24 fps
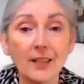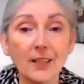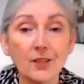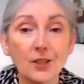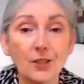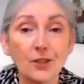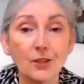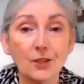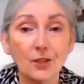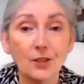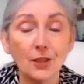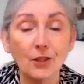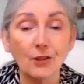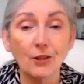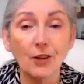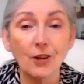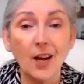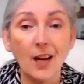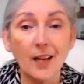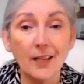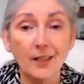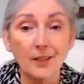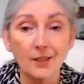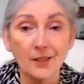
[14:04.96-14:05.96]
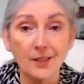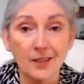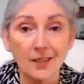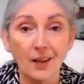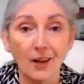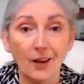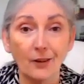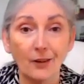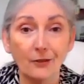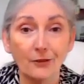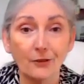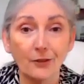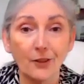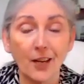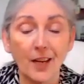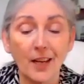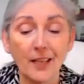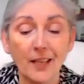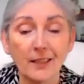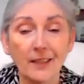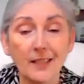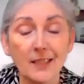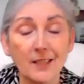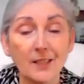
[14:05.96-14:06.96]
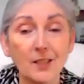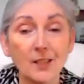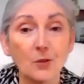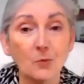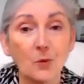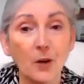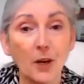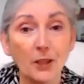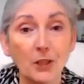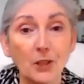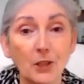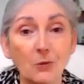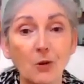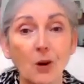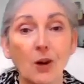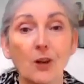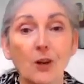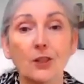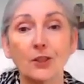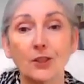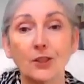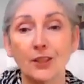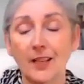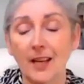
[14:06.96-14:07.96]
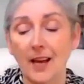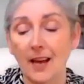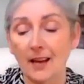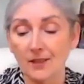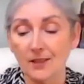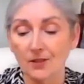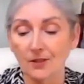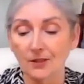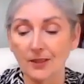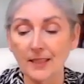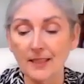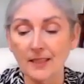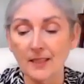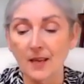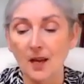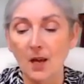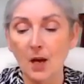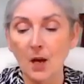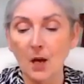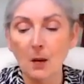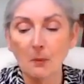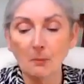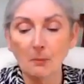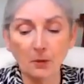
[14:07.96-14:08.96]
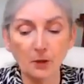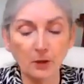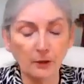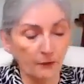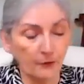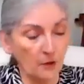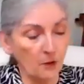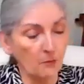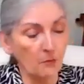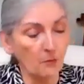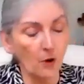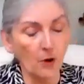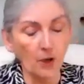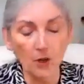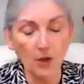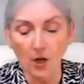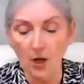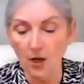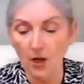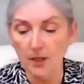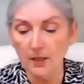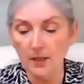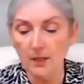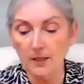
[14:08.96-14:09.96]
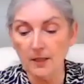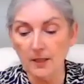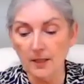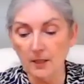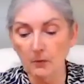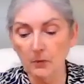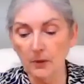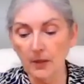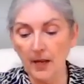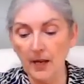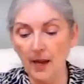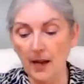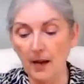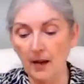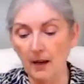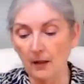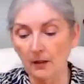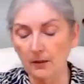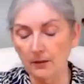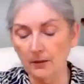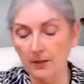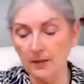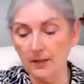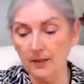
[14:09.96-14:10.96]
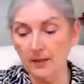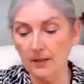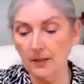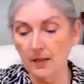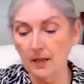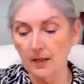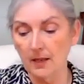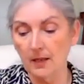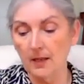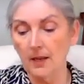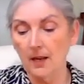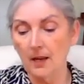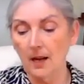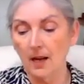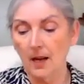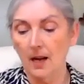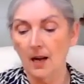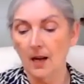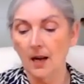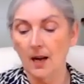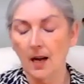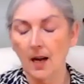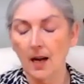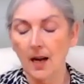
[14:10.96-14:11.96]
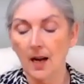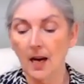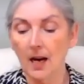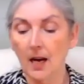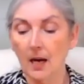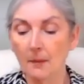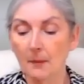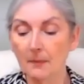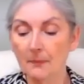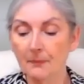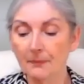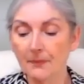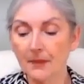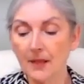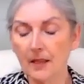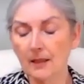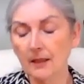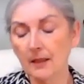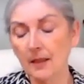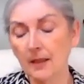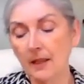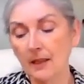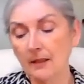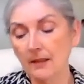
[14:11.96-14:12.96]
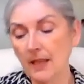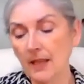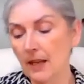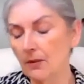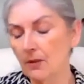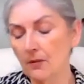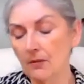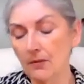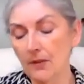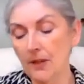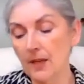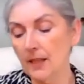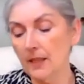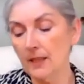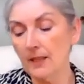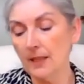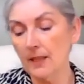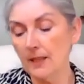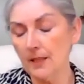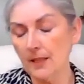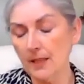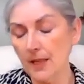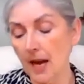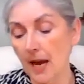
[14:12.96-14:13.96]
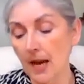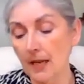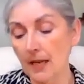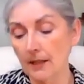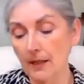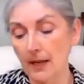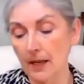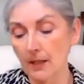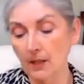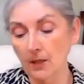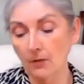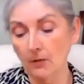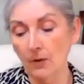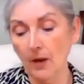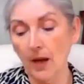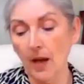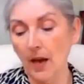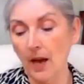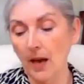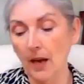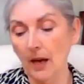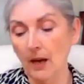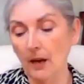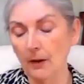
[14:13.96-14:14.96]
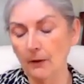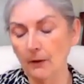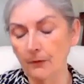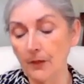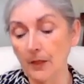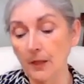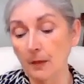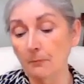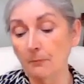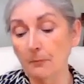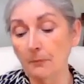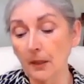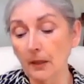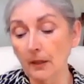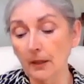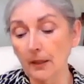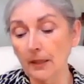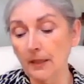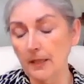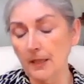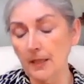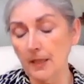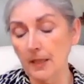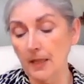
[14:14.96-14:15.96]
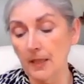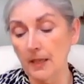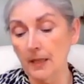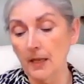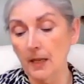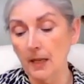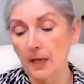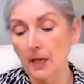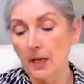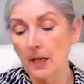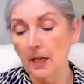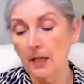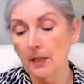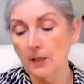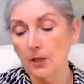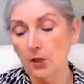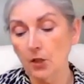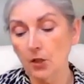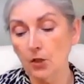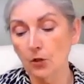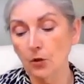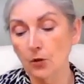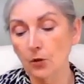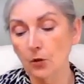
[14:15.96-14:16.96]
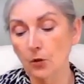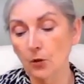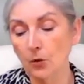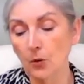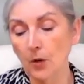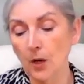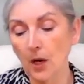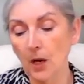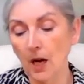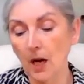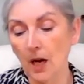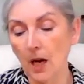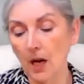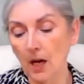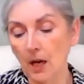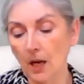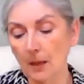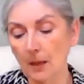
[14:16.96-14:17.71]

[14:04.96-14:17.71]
connection to your higher self, right? This is what you are good at. So let's pull a few more cards and see what else. And the other thing is it's saying that you have the ability to